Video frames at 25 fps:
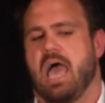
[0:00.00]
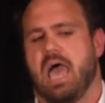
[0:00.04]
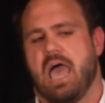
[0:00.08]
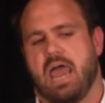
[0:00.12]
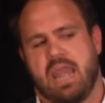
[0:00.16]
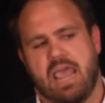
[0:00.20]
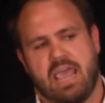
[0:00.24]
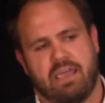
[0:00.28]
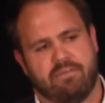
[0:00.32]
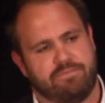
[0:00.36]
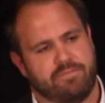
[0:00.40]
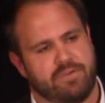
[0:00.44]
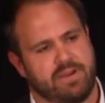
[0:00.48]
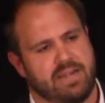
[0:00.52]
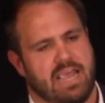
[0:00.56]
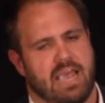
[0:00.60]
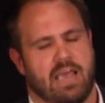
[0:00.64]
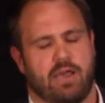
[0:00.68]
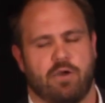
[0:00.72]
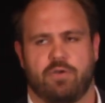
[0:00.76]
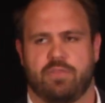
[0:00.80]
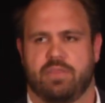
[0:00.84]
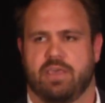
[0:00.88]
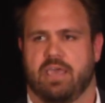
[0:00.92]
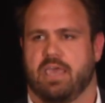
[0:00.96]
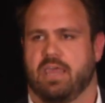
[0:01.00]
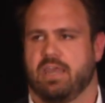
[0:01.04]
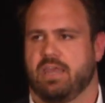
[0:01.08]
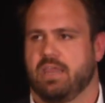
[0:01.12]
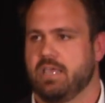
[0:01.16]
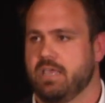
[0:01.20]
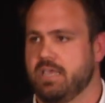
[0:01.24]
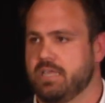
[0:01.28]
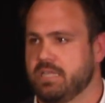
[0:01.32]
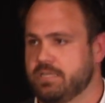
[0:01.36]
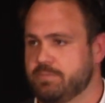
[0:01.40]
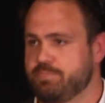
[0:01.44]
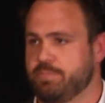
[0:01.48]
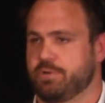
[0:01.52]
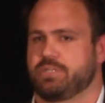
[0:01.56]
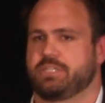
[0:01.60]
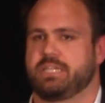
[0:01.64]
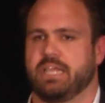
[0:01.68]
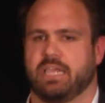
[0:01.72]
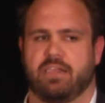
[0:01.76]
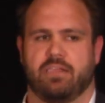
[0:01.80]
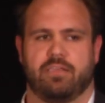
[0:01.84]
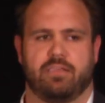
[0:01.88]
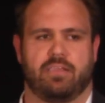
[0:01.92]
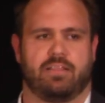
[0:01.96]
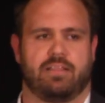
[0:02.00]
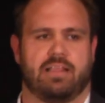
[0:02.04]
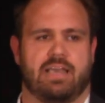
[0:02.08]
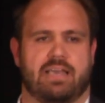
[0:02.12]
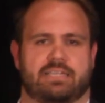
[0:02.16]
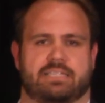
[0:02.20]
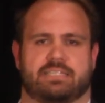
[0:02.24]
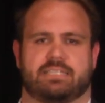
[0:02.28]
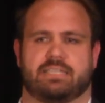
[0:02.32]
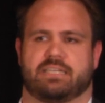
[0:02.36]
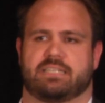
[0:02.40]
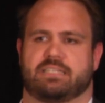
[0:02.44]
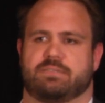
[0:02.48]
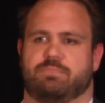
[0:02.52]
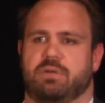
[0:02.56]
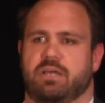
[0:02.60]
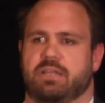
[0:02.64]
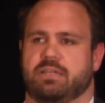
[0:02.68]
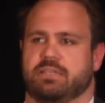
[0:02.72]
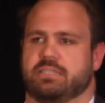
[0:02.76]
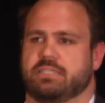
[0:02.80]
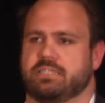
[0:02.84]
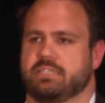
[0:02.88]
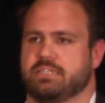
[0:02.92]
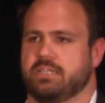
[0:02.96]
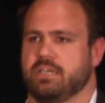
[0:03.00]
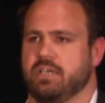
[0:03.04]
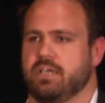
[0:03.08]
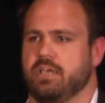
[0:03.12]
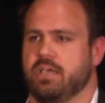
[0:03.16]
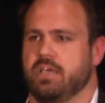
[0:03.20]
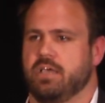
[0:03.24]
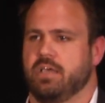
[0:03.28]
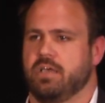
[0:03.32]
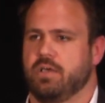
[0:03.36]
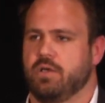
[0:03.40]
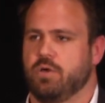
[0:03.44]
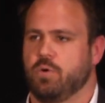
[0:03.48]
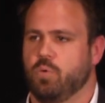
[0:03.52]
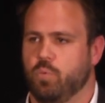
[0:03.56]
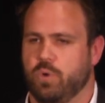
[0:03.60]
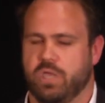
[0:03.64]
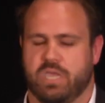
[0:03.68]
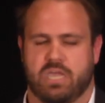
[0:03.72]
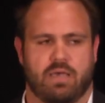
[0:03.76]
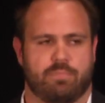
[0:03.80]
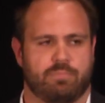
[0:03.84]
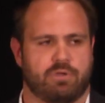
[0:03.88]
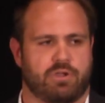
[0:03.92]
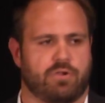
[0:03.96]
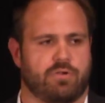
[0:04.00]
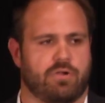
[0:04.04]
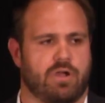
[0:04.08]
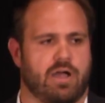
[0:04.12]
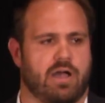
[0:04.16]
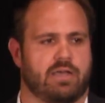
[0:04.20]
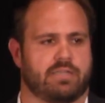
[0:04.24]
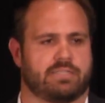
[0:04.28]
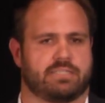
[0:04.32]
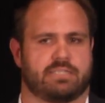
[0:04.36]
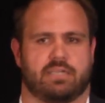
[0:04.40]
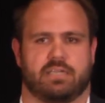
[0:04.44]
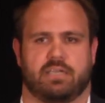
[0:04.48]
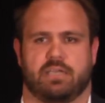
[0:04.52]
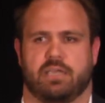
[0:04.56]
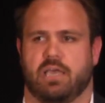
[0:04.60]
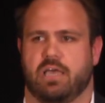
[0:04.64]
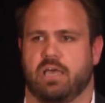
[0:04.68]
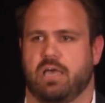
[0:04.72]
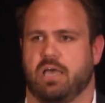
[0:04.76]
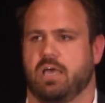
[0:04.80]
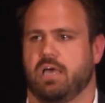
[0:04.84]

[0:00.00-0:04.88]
And every now and then, particularly in the last 6 months, we come across a